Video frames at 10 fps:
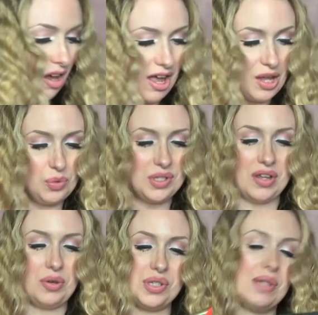I
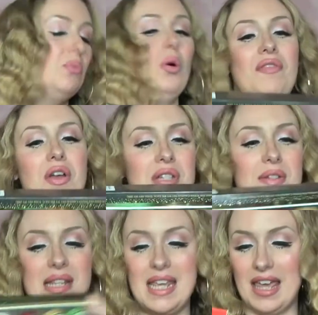also got some more
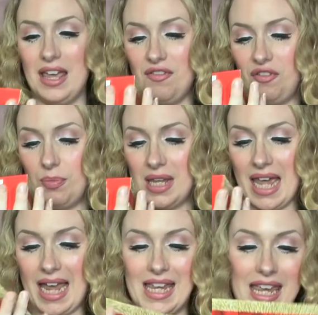votives here from
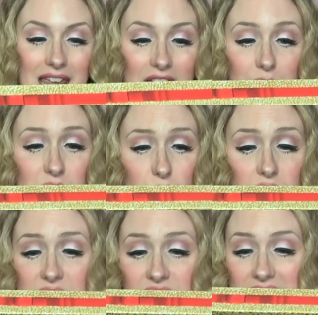Yankee, and the
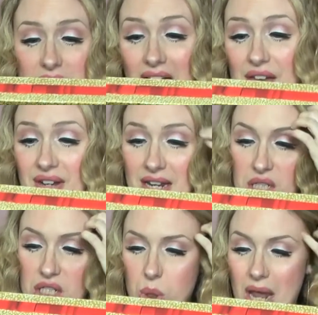majority of these I haven't
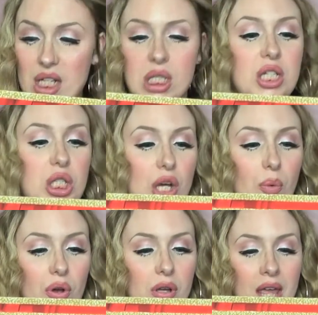actually, do you know
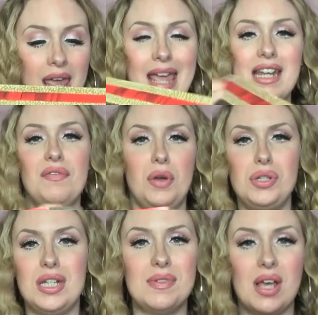what? In the
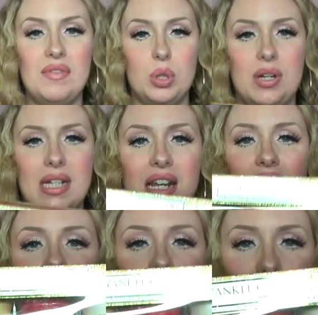votives, I haven't tried any
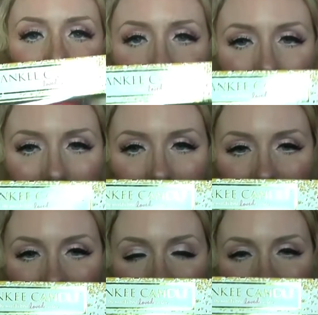of them, so I got that gift
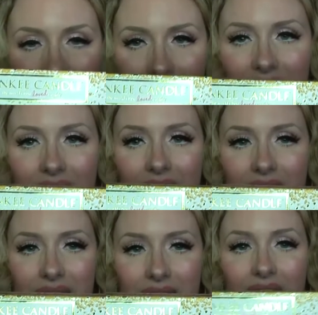set there.
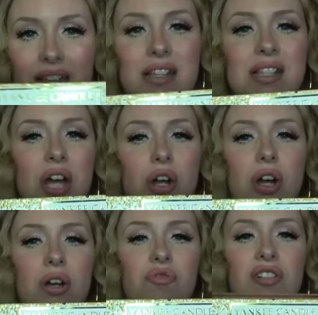So
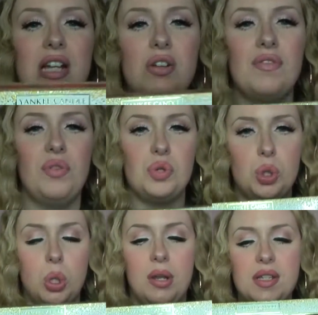really looking forward to
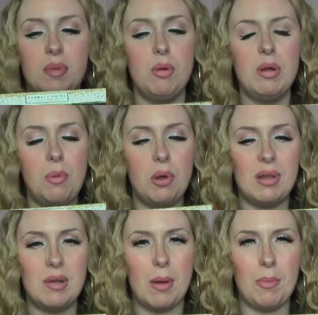trying those. I'll probably put them
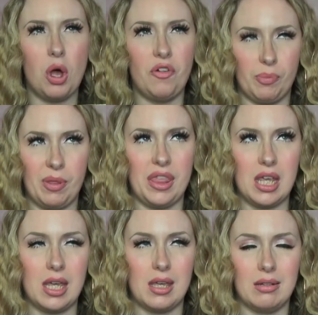in my bathroom, I'm
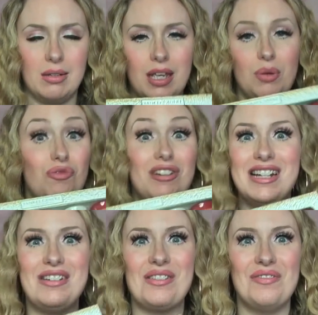thinking.
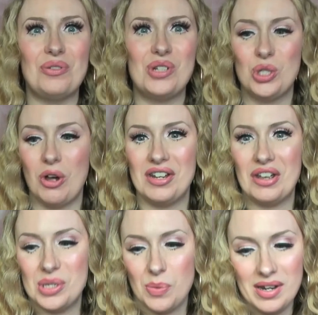Really looking forward to trying
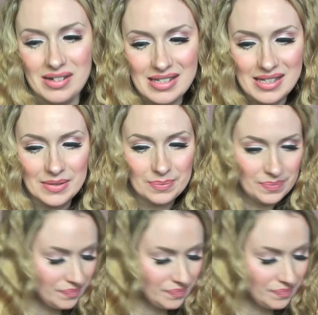those ones.